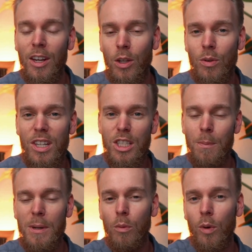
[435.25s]
You need to
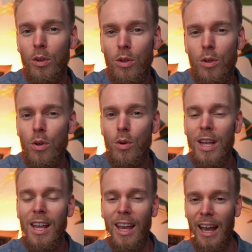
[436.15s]
be renewed
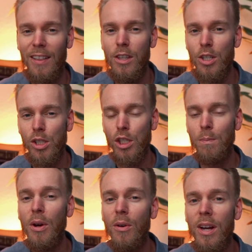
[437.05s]
in the
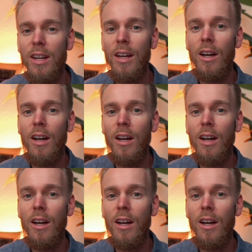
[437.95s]
spirit